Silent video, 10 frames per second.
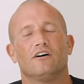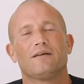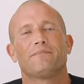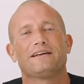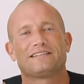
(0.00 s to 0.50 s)

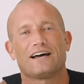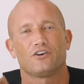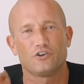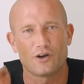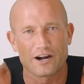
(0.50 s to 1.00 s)
let me
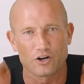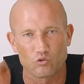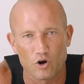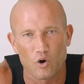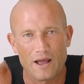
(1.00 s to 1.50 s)
tell you how to
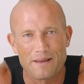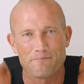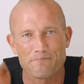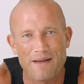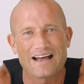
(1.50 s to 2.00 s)
grow a
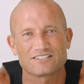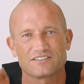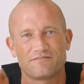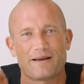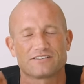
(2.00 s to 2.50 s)

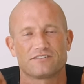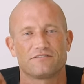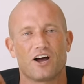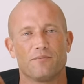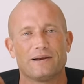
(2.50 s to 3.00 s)
massive,
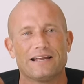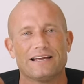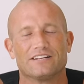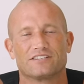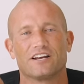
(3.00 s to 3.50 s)
massive company.
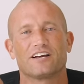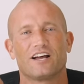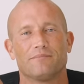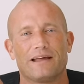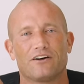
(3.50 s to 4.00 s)
And it's going to
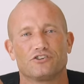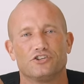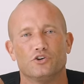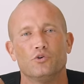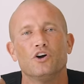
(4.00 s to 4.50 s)
come down
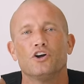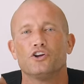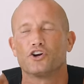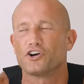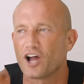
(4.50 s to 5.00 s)
to
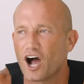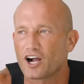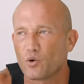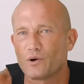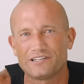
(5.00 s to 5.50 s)
you're
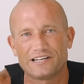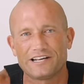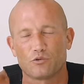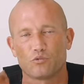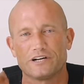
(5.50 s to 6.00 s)
not going to
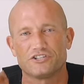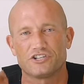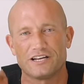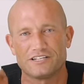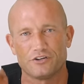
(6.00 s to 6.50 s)
get
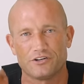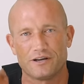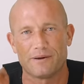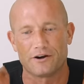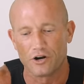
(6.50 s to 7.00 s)
rich until you
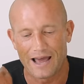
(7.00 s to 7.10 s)
get better.